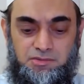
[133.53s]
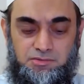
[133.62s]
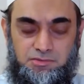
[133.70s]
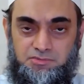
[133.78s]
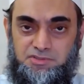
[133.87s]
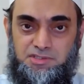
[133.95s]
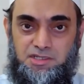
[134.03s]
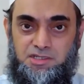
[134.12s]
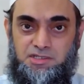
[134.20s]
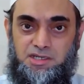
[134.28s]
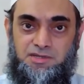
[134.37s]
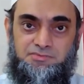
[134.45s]
gives the
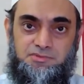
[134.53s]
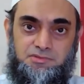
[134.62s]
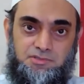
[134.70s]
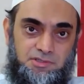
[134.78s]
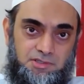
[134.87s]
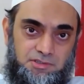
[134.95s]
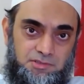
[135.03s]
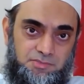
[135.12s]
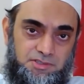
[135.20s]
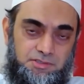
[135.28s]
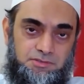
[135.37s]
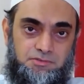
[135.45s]
talaq after an
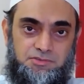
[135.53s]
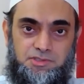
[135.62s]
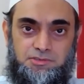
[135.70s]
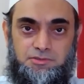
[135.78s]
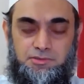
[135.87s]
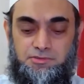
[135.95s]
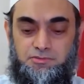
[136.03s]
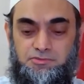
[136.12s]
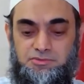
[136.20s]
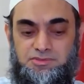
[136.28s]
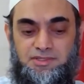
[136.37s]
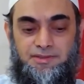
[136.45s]
intimacy or sexual
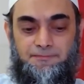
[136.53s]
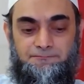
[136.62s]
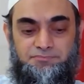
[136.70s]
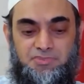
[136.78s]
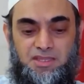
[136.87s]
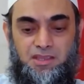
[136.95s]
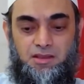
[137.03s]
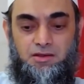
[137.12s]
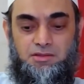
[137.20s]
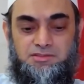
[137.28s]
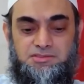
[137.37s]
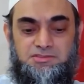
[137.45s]
intercourse.
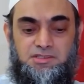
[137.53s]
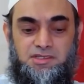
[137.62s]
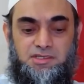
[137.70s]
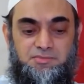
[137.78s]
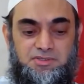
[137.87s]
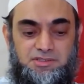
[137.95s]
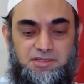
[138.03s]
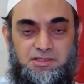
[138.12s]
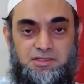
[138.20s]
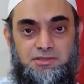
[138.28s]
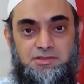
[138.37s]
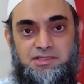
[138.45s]
All this
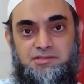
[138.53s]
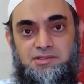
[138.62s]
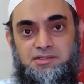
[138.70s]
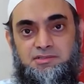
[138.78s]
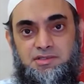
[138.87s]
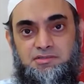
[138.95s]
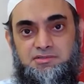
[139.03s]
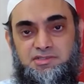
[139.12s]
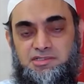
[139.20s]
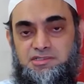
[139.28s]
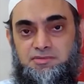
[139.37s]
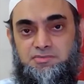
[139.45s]
Talaq-e-Bid'ah, let's
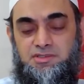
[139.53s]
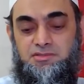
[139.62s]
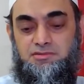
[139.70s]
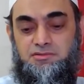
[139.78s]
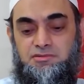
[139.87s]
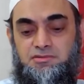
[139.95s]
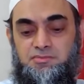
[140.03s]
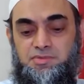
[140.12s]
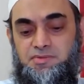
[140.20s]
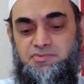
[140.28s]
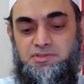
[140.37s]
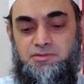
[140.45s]
understand something. The
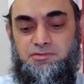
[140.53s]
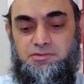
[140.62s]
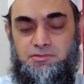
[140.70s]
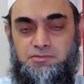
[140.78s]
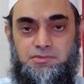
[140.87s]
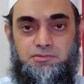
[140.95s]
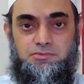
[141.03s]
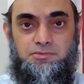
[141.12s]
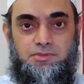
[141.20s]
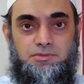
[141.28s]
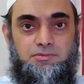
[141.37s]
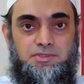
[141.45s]
Prophet
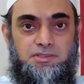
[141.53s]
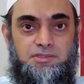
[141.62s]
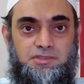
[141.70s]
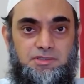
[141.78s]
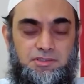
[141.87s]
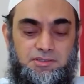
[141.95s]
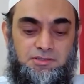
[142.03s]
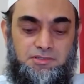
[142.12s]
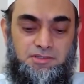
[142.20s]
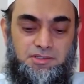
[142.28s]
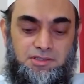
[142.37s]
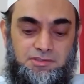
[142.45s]
very
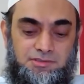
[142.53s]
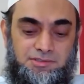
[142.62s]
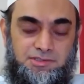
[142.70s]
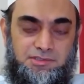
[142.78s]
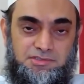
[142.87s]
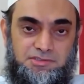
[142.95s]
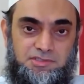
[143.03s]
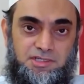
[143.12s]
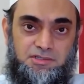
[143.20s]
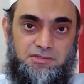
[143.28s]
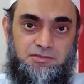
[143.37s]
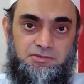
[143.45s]
clearly
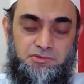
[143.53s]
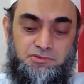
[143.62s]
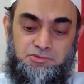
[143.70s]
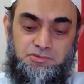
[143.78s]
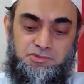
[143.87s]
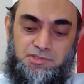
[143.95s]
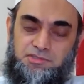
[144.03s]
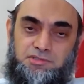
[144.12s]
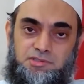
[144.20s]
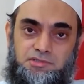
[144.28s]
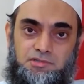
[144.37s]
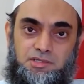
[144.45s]
said, used to say
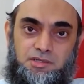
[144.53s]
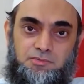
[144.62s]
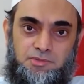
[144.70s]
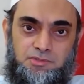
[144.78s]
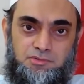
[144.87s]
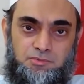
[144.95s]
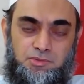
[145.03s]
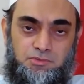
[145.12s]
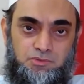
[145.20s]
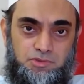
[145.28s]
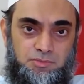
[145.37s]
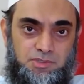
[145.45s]
that in every
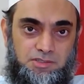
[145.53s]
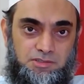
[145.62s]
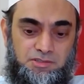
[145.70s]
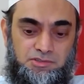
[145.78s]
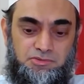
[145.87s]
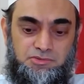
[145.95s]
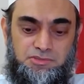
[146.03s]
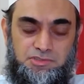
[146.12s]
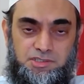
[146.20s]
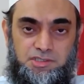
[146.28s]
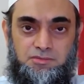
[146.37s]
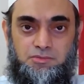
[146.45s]
Jumu'ah Khutbah, he used to
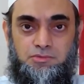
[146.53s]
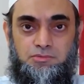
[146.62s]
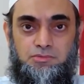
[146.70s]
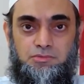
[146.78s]
say, all